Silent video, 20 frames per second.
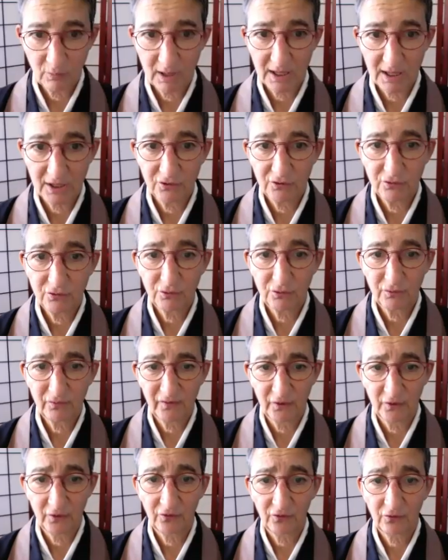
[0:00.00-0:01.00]
and wide
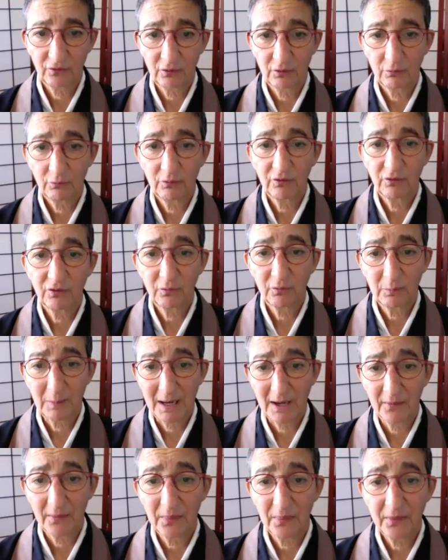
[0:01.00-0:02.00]
universe was
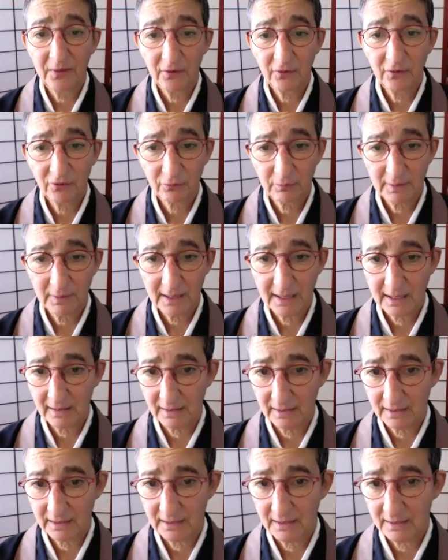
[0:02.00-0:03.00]
about this
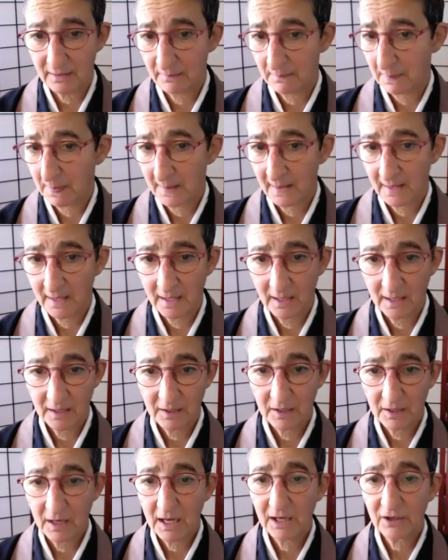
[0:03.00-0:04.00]
reality,
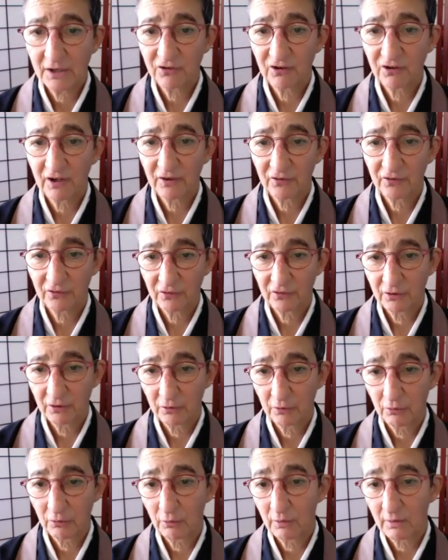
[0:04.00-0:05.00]
not just
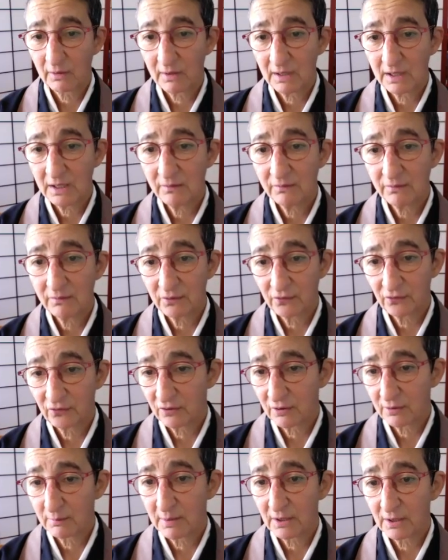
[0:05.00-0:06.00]
or even
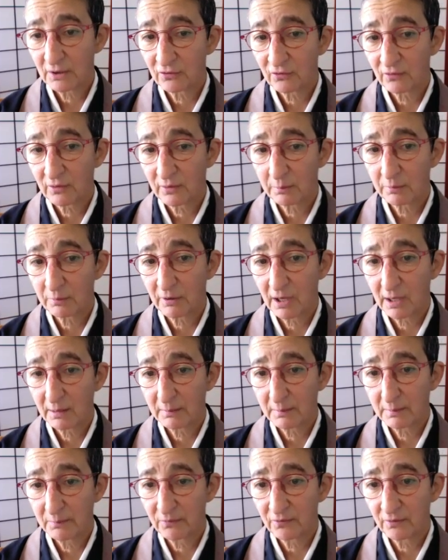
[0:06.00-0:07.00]
so much the
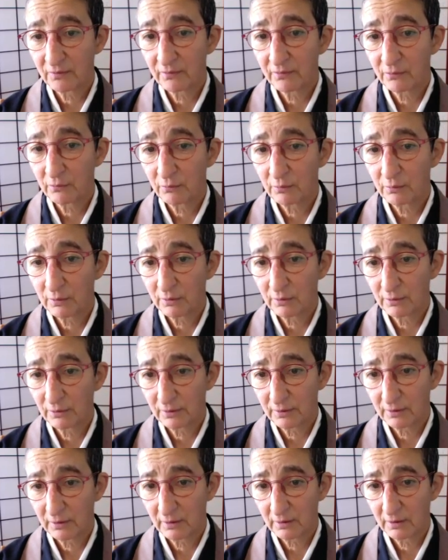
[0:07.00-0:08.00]
problems of the world.
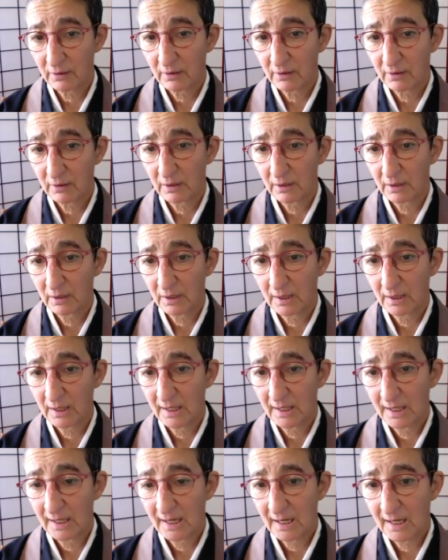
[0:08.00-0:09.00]

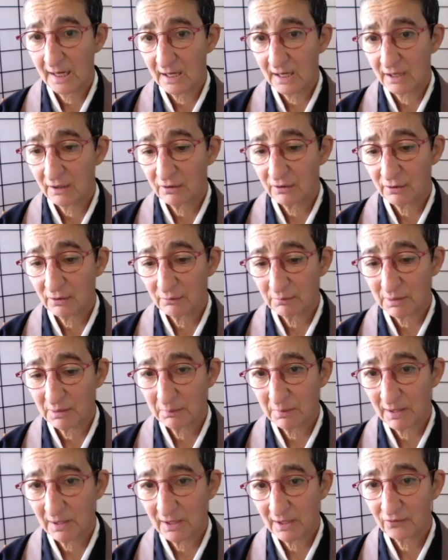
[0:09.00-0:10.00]
How could we
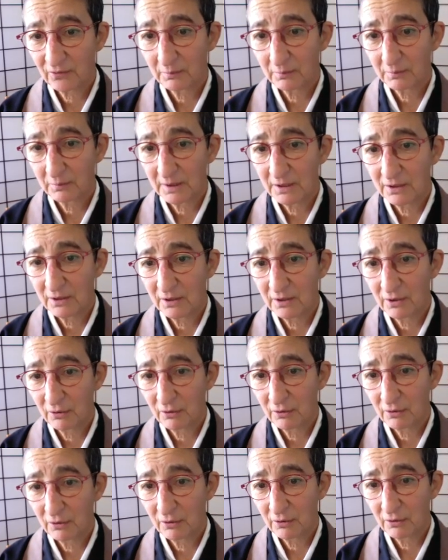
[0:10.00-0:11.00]
possibly
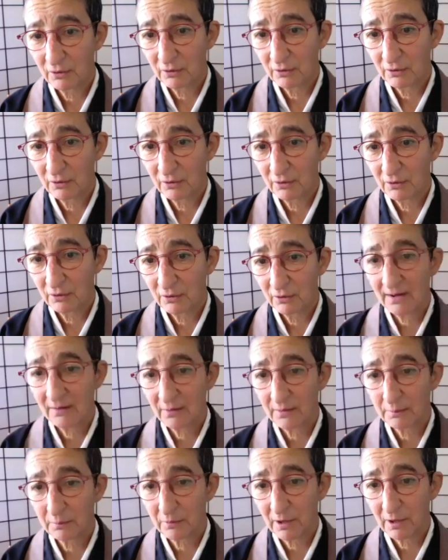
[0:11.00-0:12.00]
know and
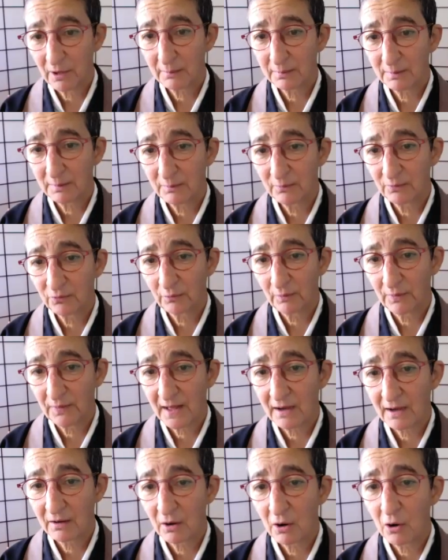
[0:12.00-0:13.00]
understand the problems
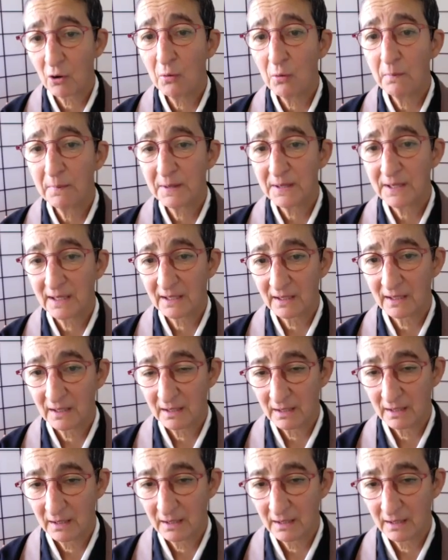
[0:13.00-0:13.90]
without opening